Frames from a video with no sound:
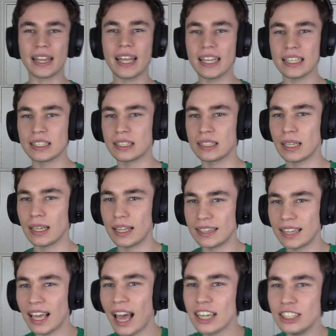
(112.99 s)
this,
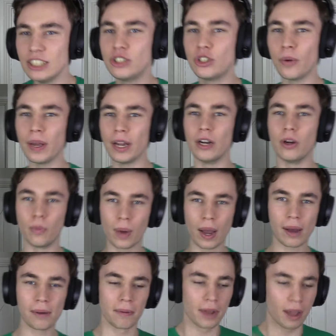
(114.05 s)
they actually do it in a
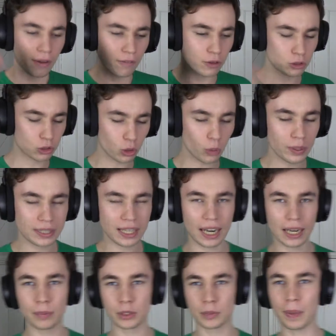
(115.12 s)
well. For a
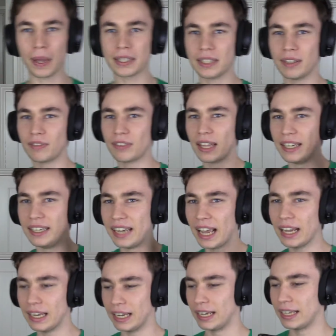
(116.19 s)
storytelling perspective, they
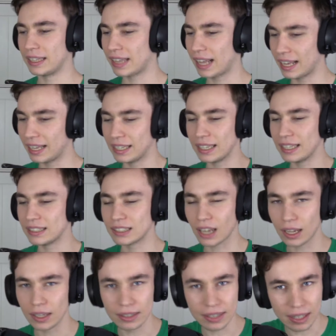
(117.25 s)
nail it. It's
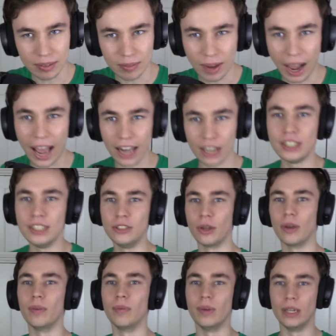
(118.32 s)
like they actually
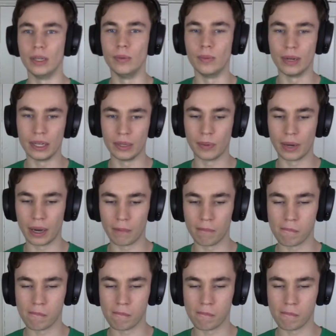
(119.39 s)
do it really well.